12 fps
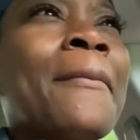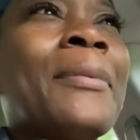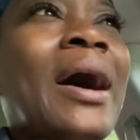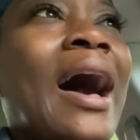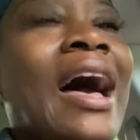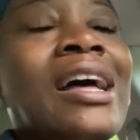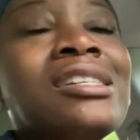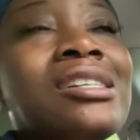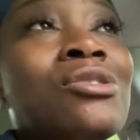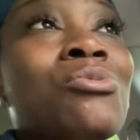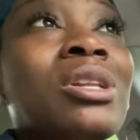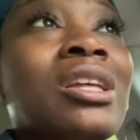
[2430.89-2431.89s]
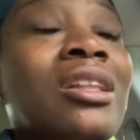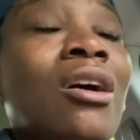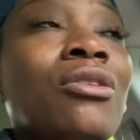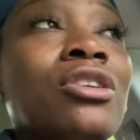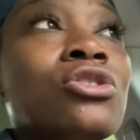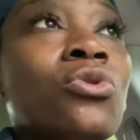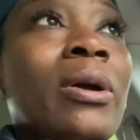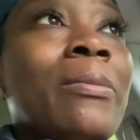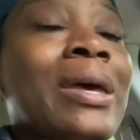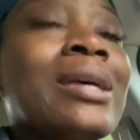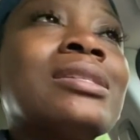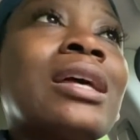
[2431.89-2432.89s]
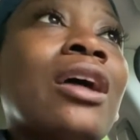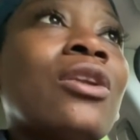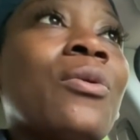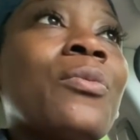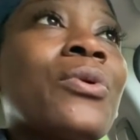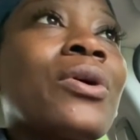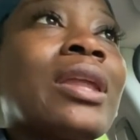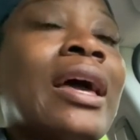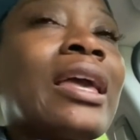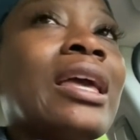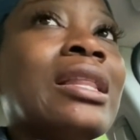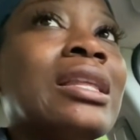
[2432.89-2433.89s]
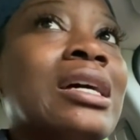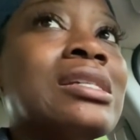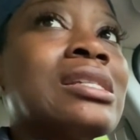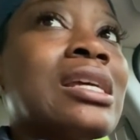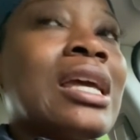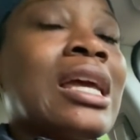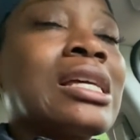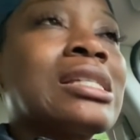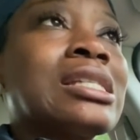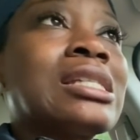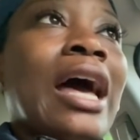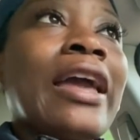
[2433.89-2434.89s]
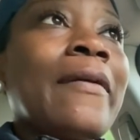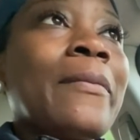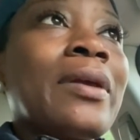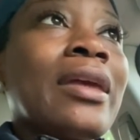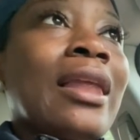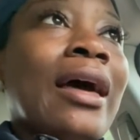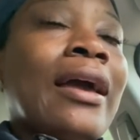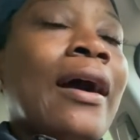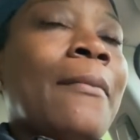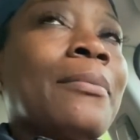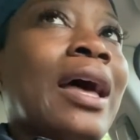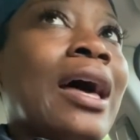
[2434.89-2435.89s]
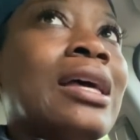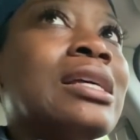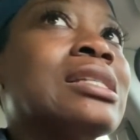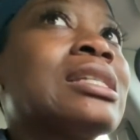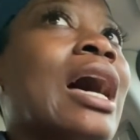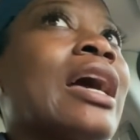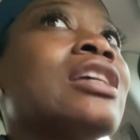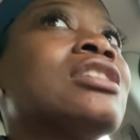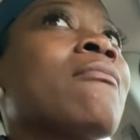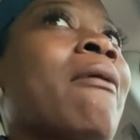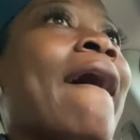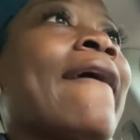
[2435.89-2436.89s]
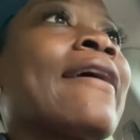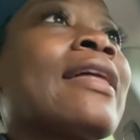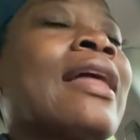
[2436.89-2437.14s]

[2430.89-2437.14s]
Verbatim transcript: But I just really don't enjoy bedside no more. Like it doesn't excite me. Like I'm not enticed by it.